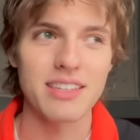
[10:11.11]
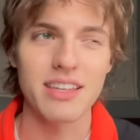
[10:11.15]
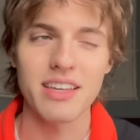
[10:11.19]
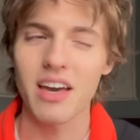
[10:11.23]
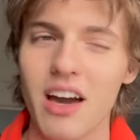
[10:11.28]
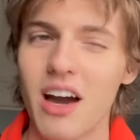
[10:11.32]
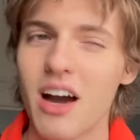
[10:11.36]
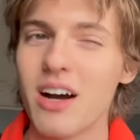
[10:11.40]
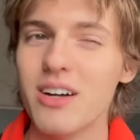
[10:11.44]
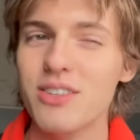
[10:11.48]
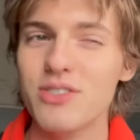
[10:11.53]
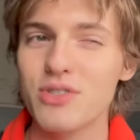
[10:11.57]
like,
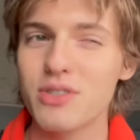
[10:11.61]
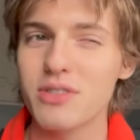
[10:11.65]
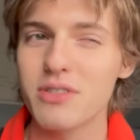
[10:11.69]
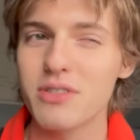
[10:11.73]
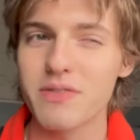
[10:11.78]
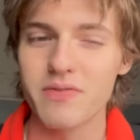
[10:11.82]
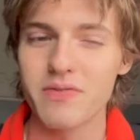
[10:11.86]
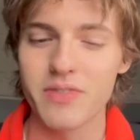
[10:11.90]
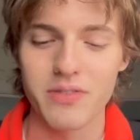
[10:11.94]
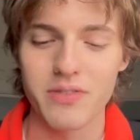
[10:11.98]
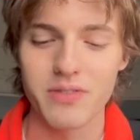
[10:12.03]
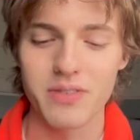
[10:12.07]

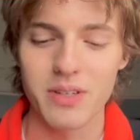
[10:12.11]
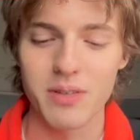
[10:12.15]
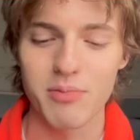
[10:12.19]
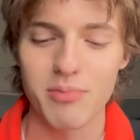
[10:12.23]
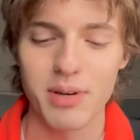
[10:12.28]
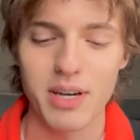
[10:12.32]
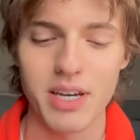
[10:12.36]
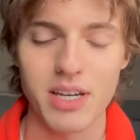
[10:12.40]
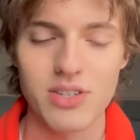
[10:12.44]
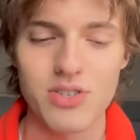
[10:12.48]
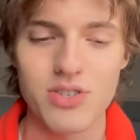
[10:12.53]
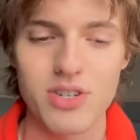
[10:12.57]
150
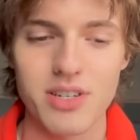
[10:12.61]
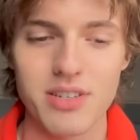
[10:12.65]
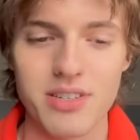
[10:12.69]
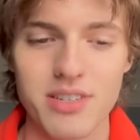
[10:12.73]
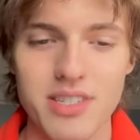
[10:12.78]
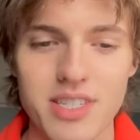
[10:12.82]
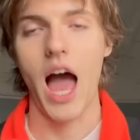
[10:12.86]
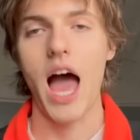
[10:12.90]
pages.